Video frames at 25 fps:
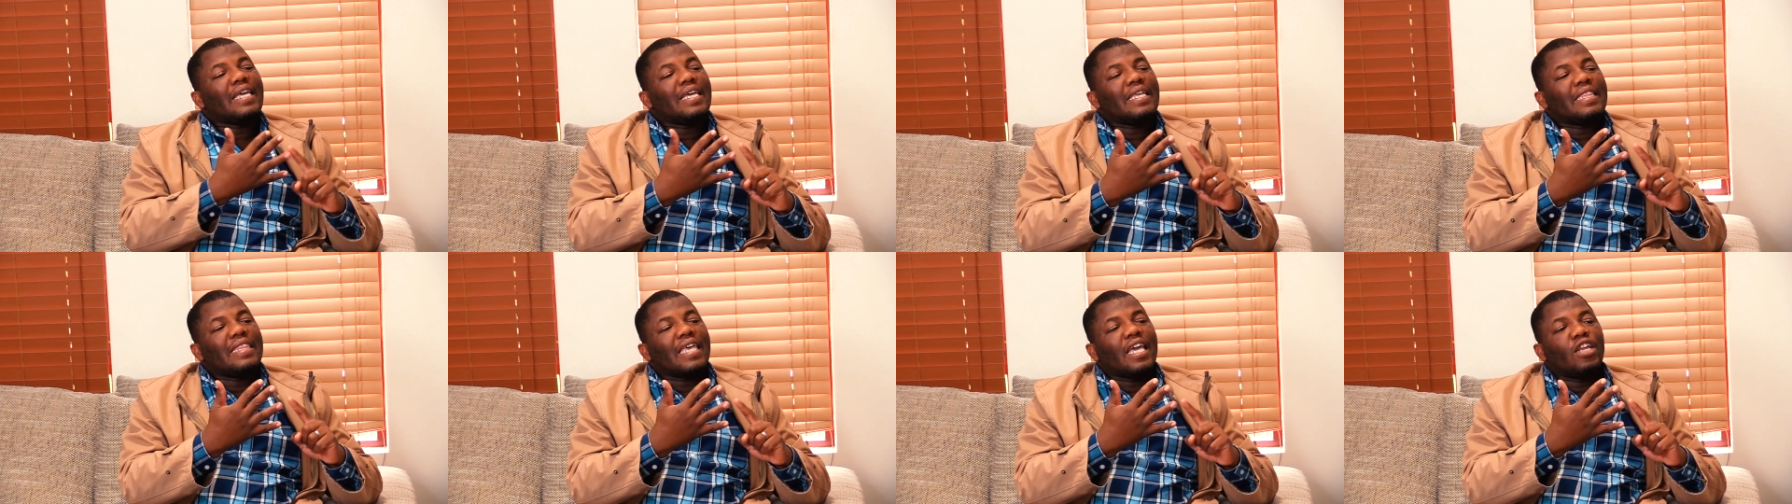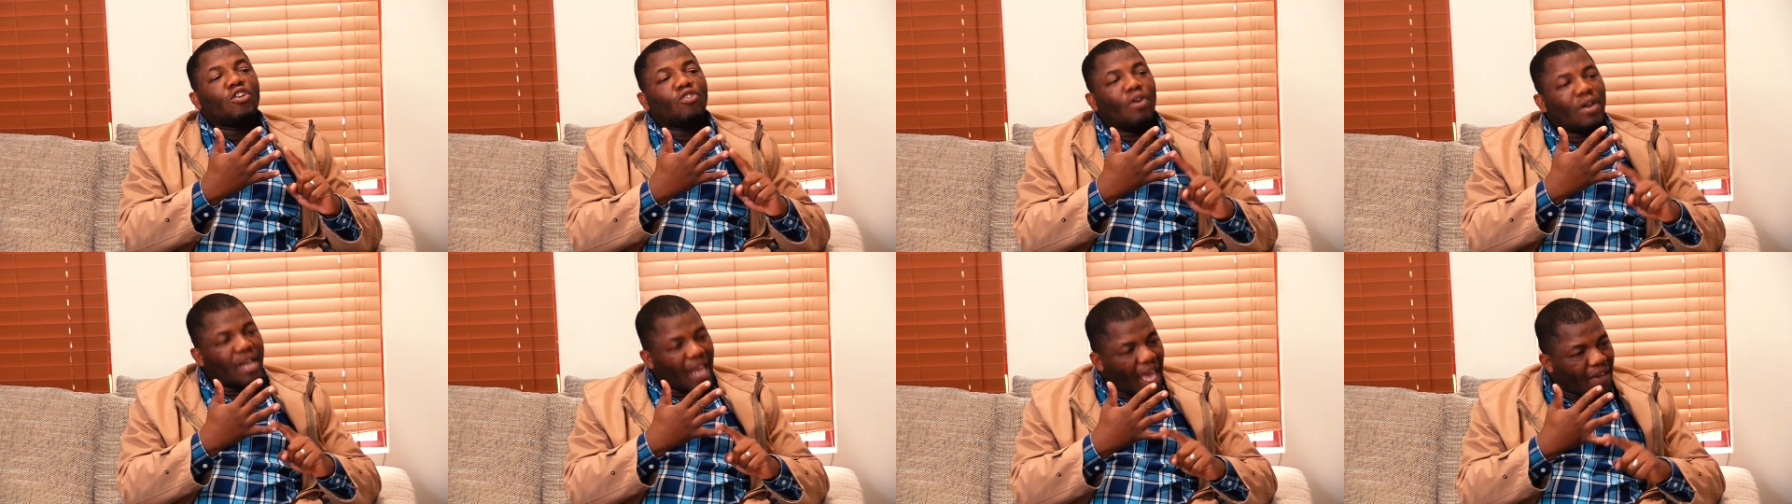they
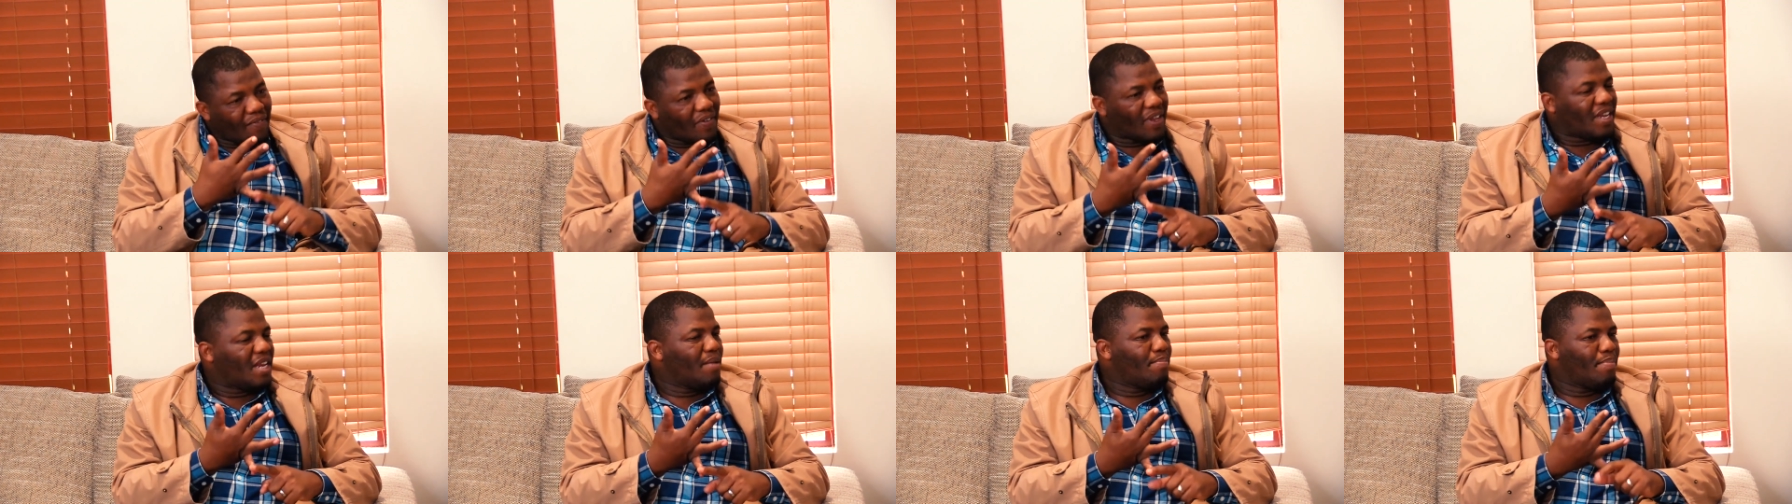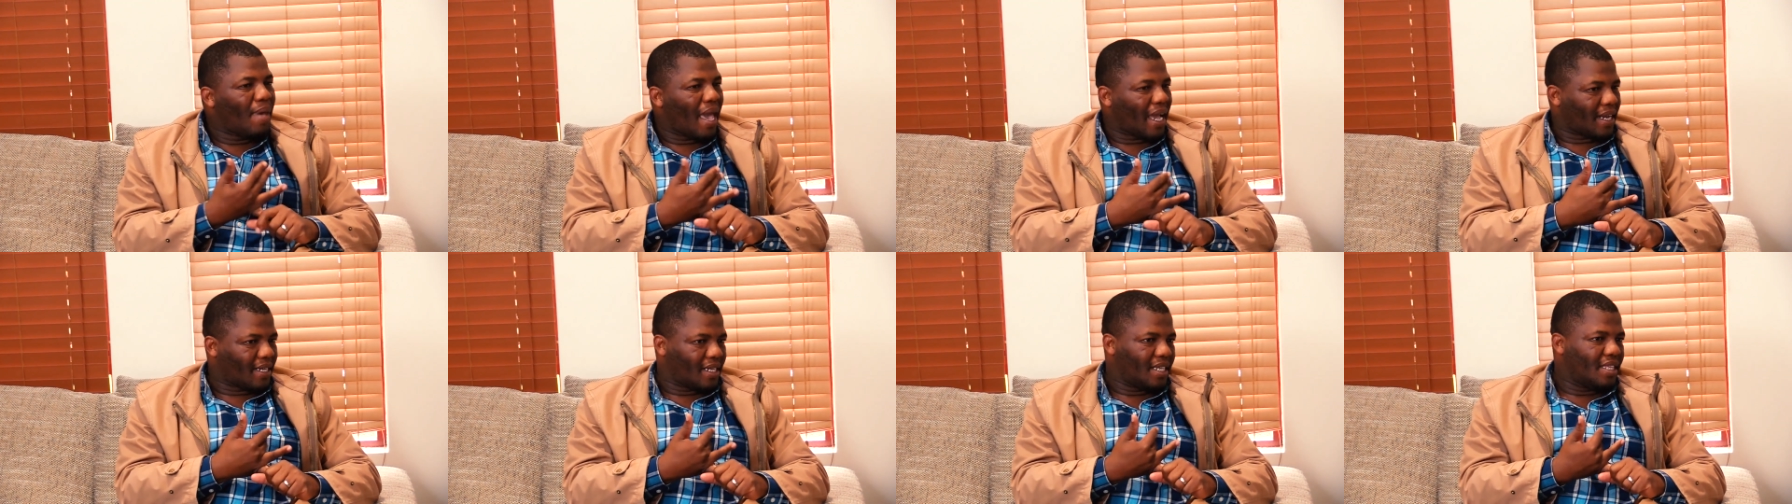don't have an
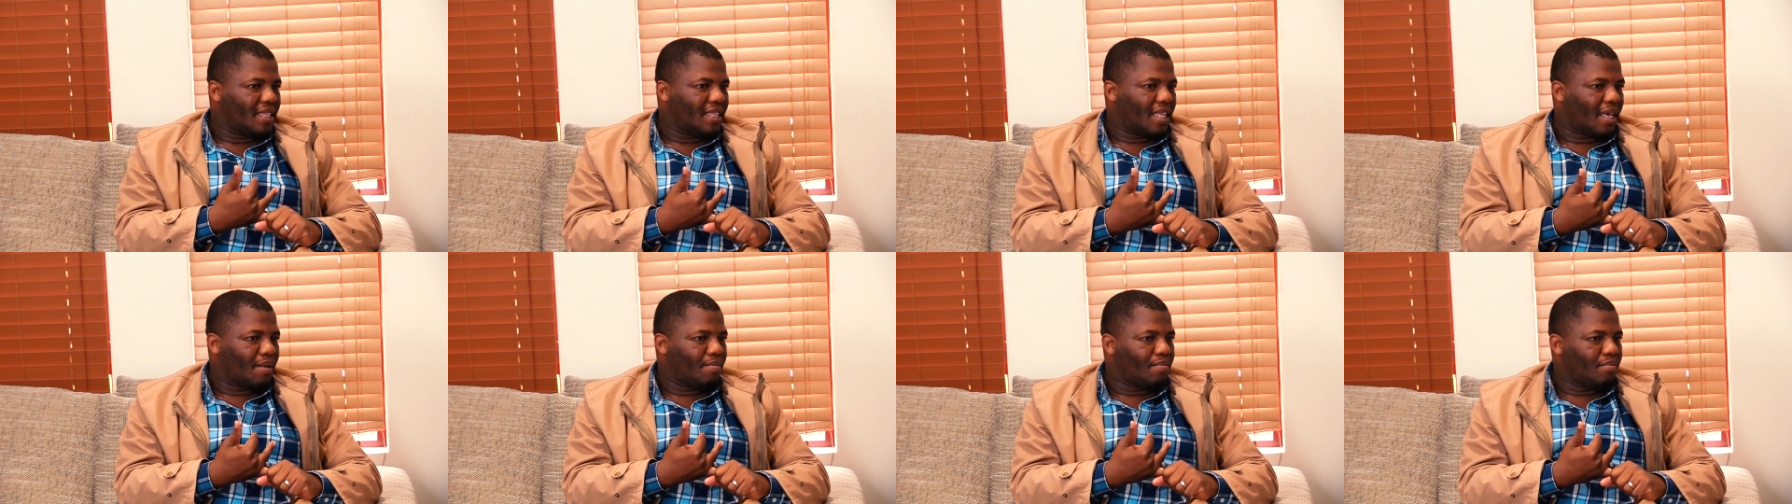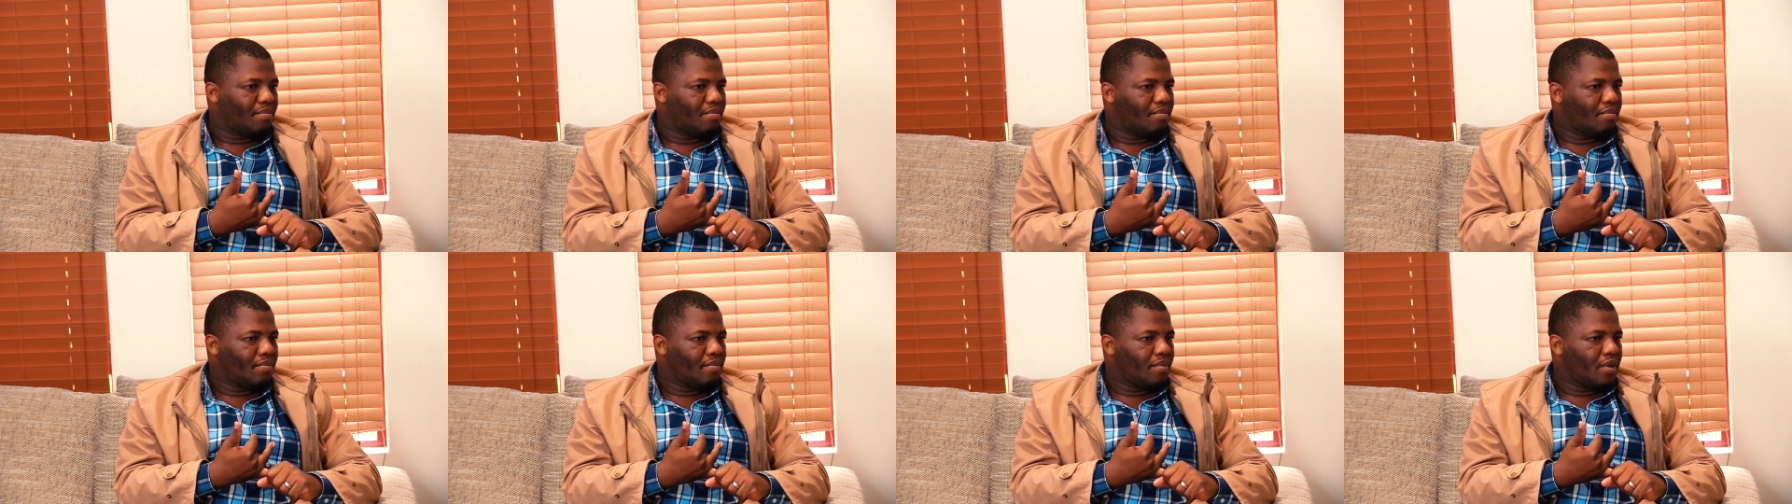impact in them.
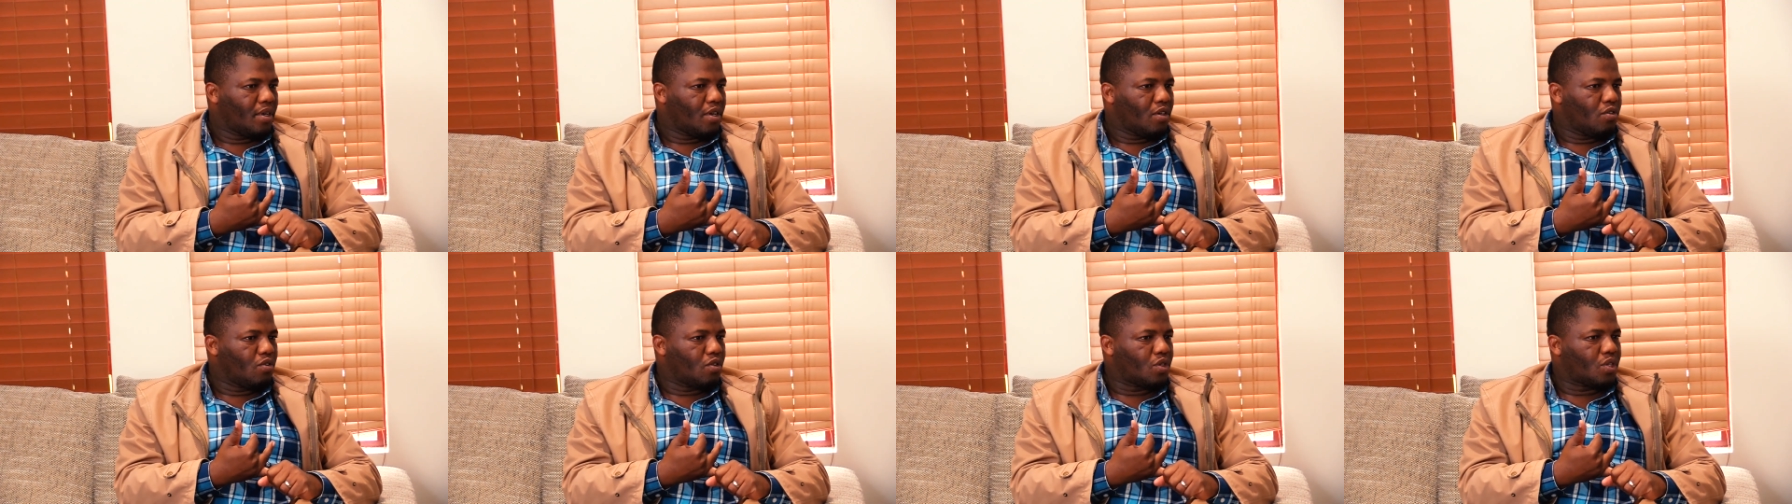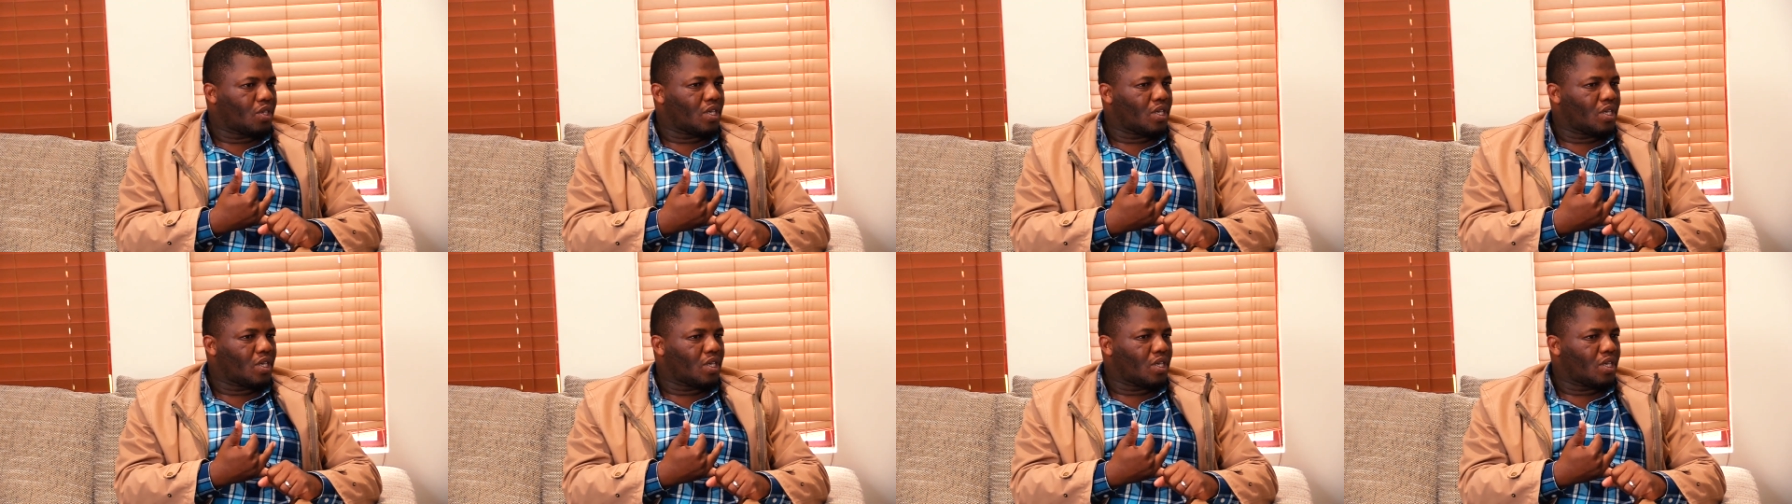You